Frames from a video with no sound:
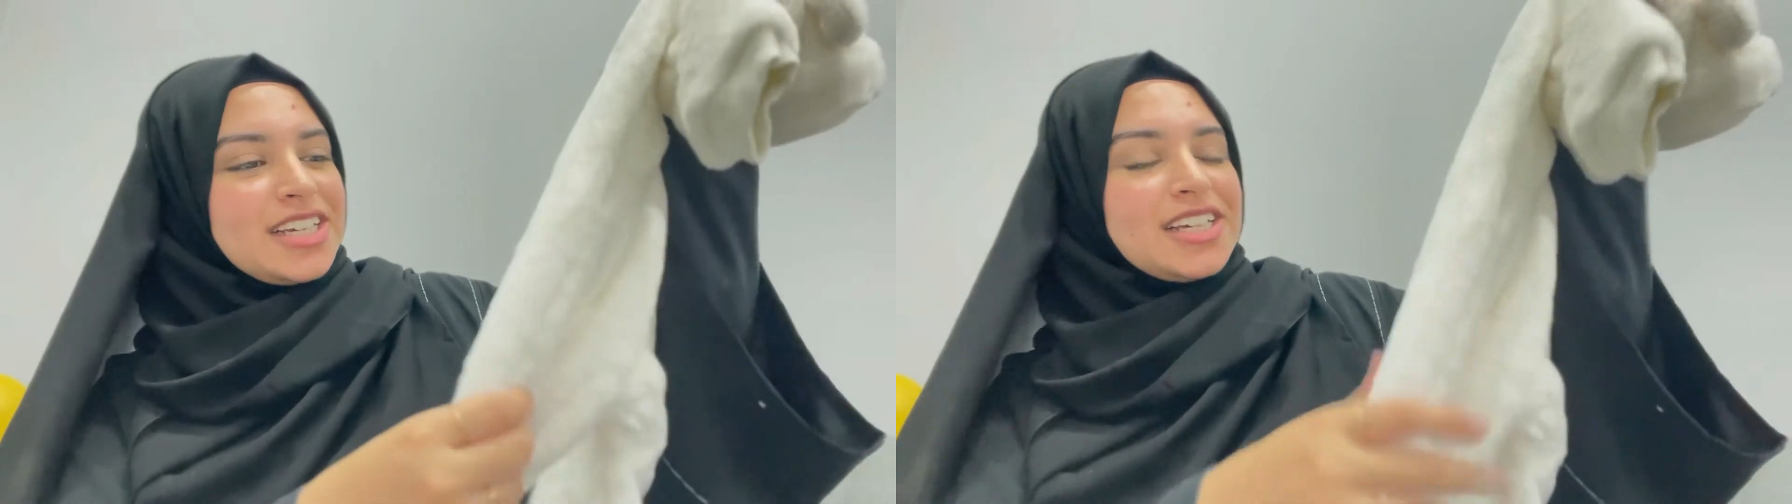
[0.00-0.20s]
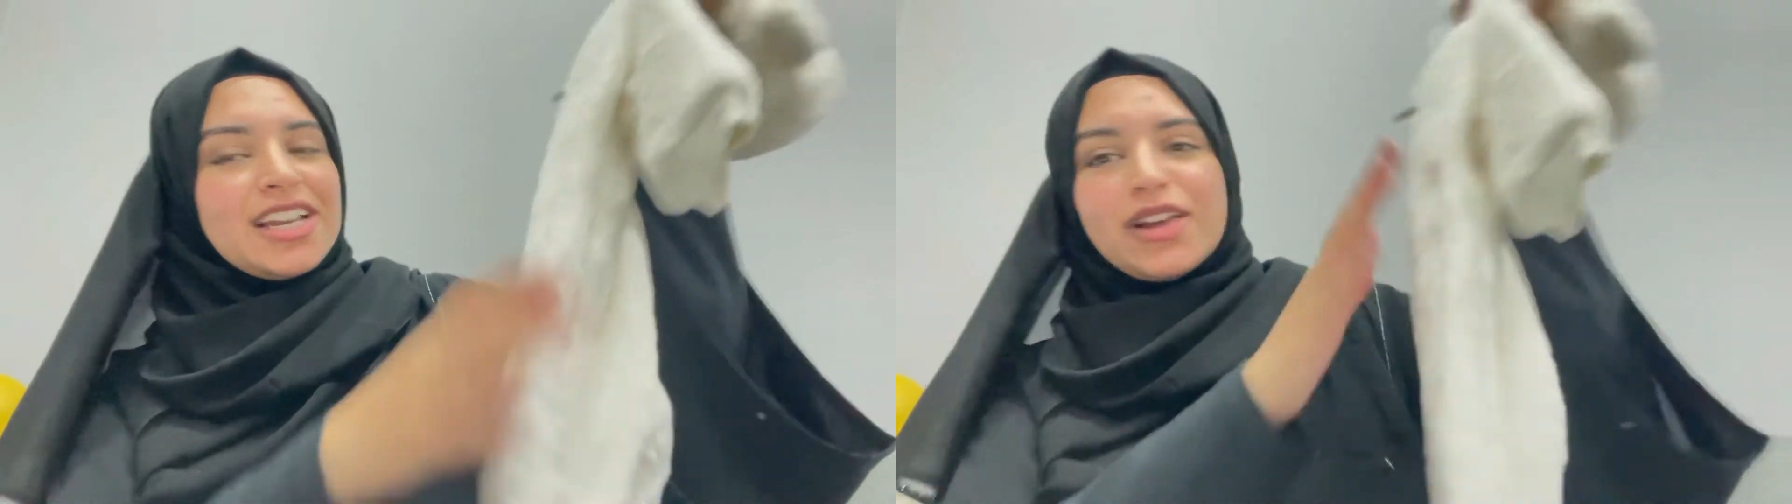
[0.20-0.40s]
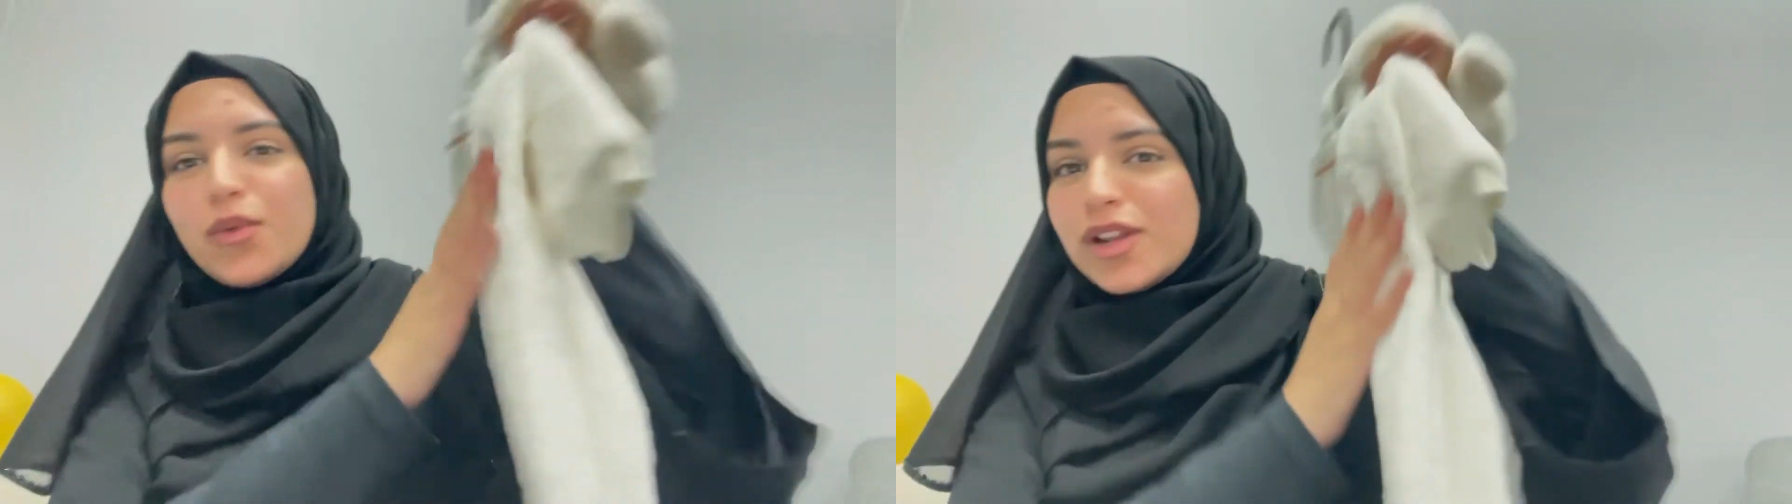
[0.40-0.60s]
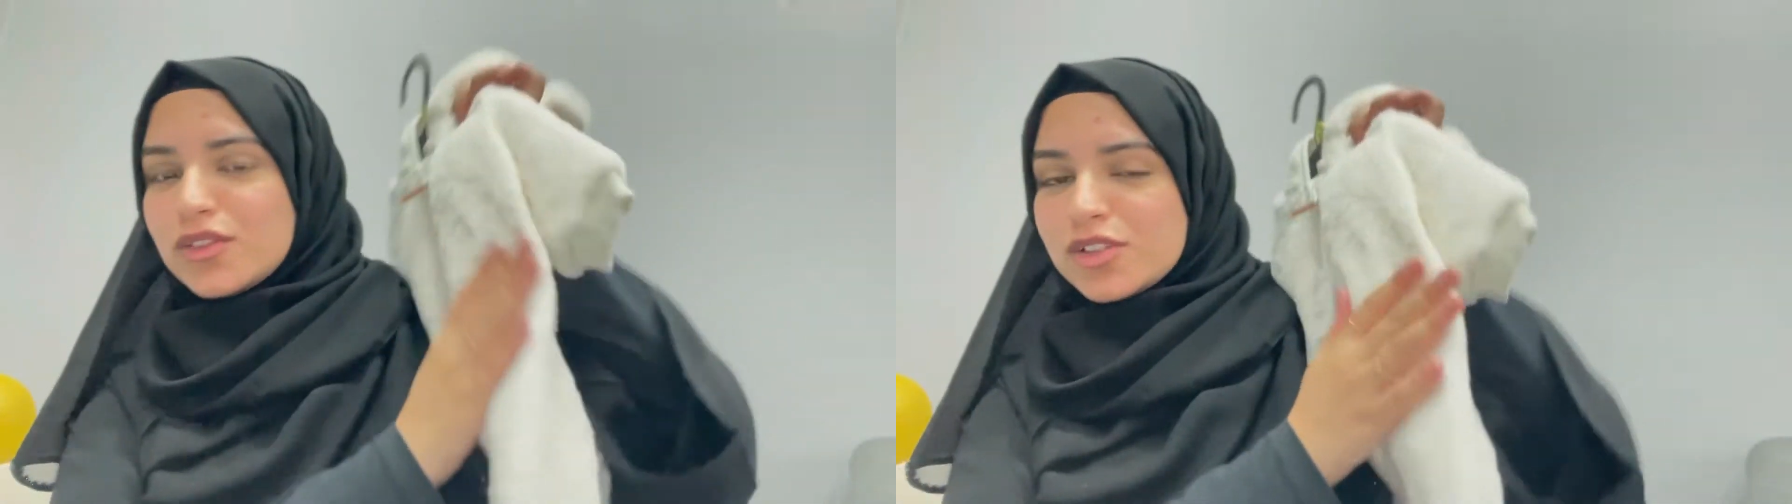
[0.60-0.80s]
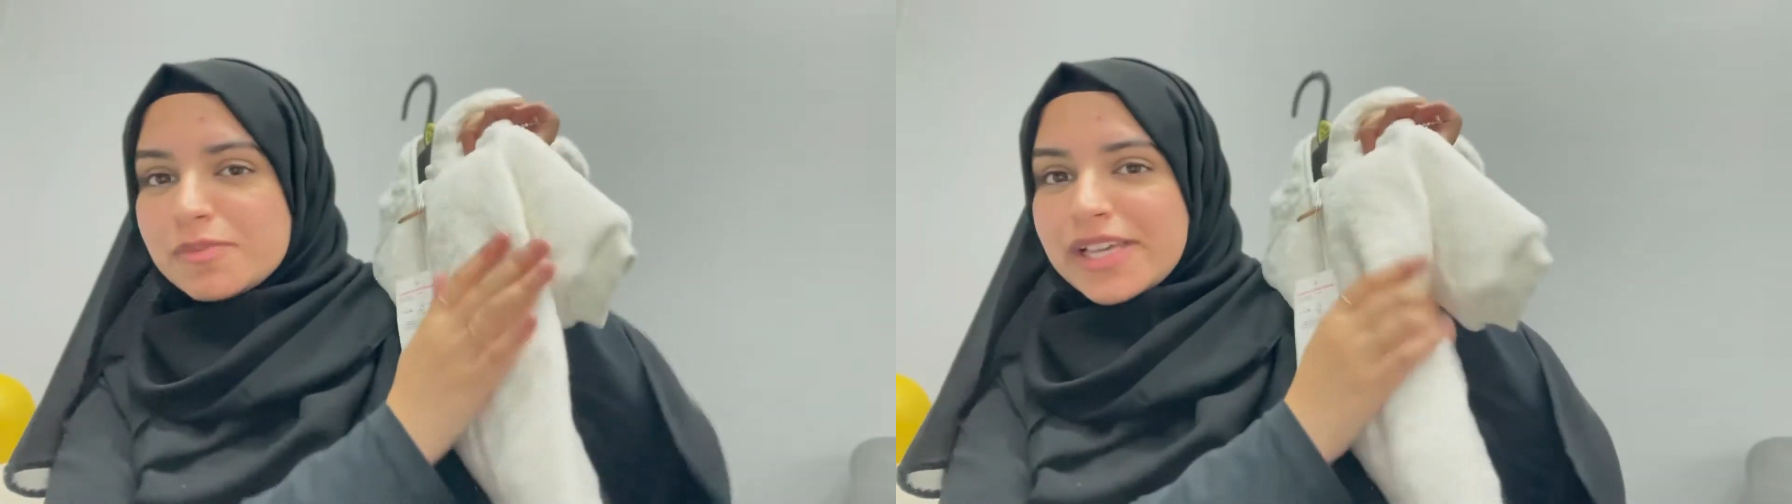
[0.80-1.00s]
like one of
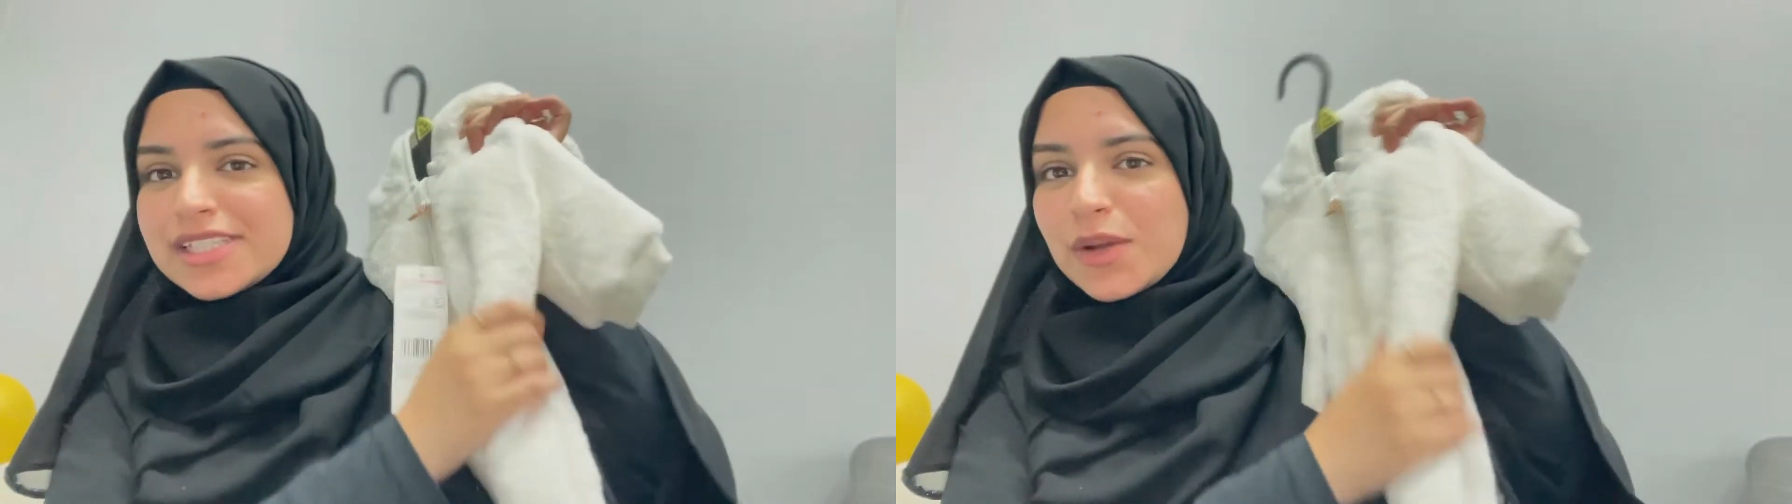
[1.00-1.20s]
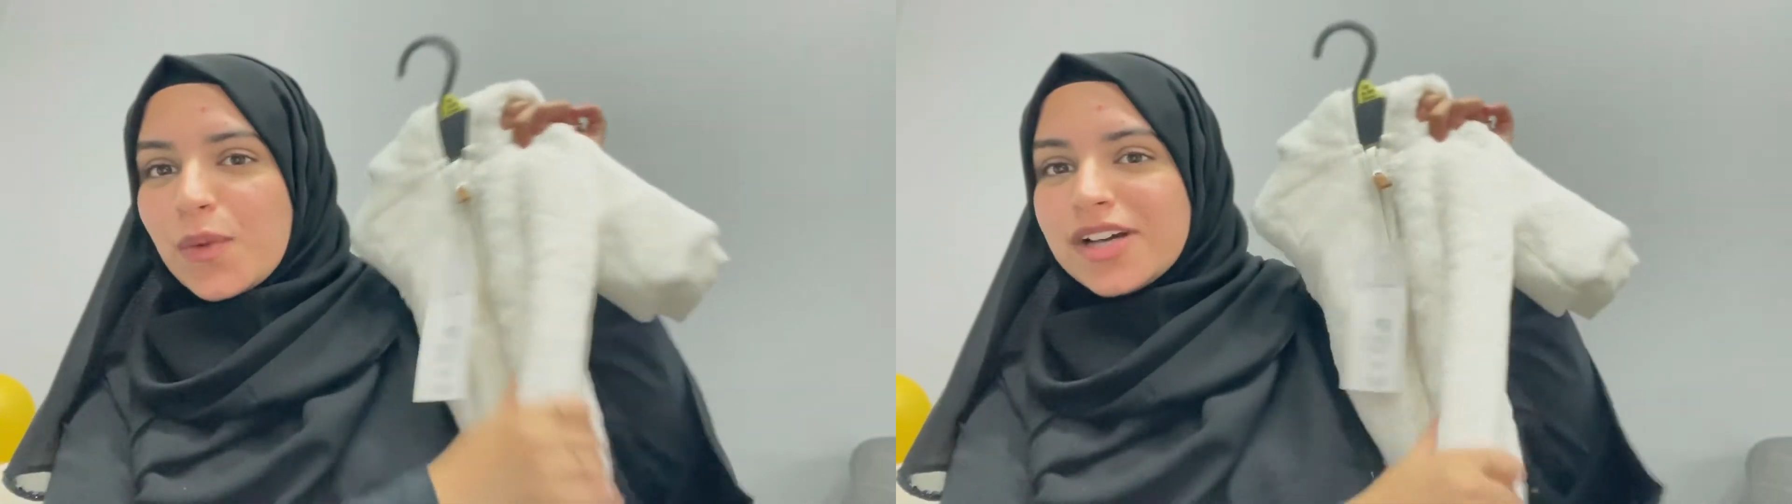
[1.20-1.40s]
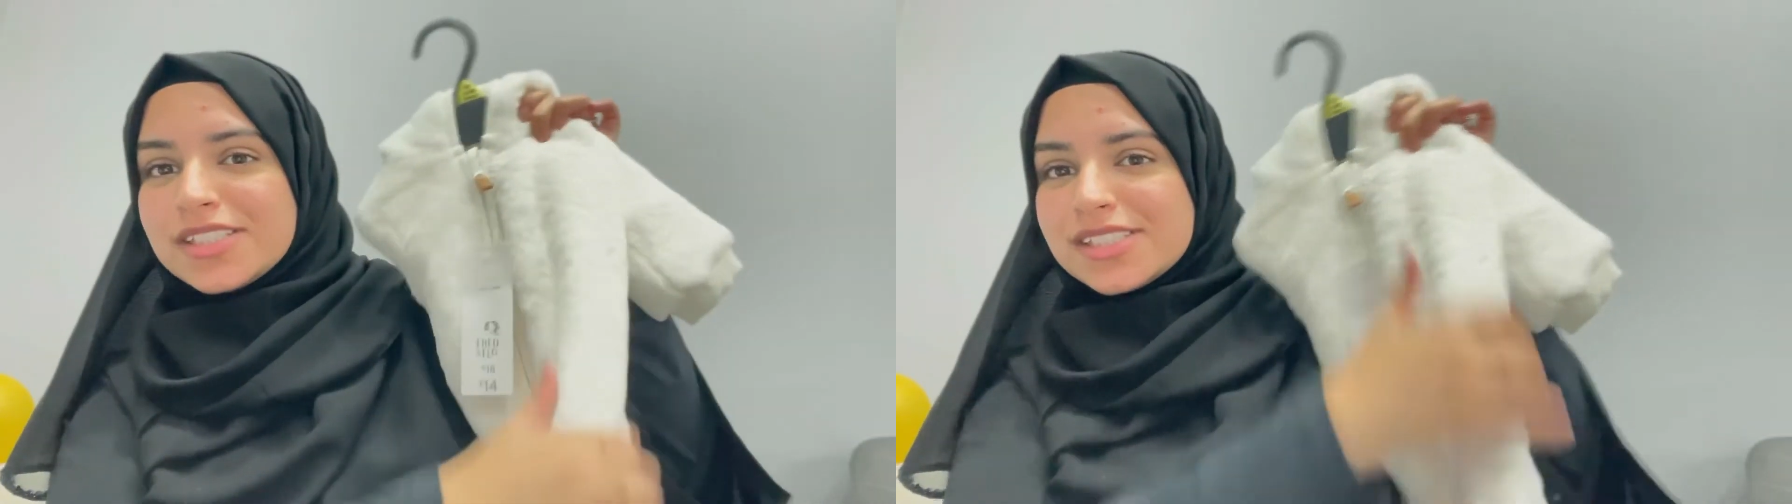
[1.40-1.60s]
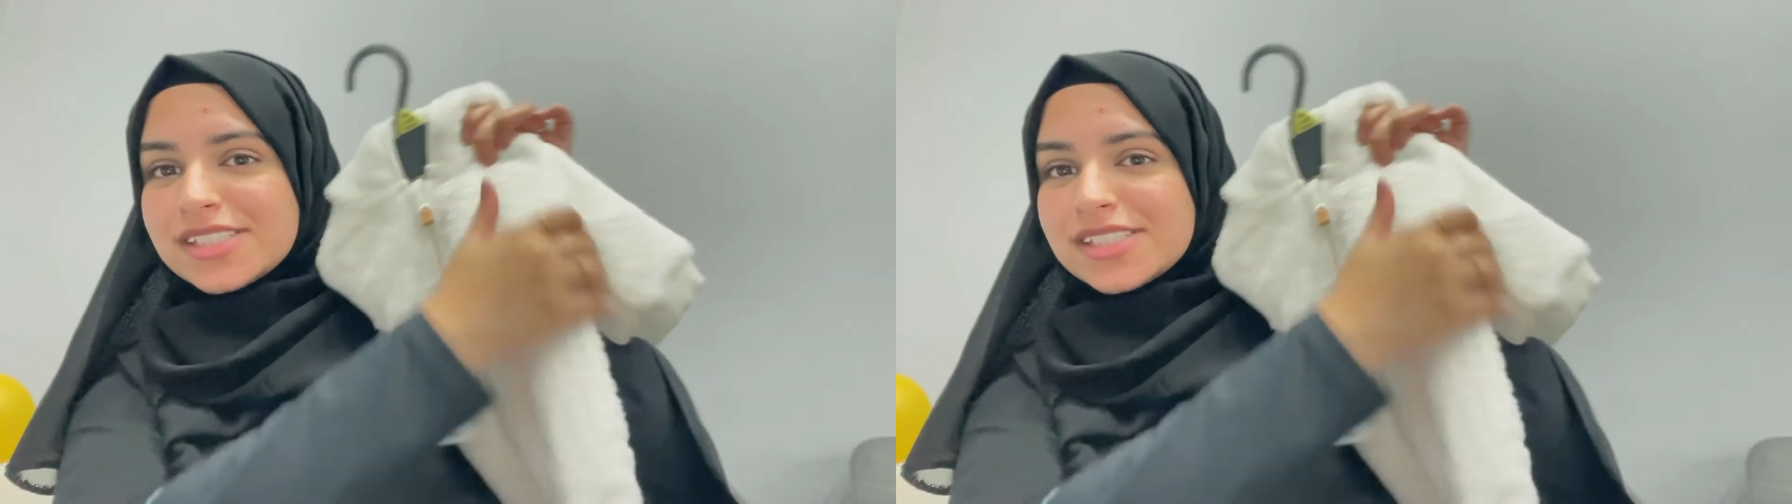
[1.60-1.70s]
those basic ones.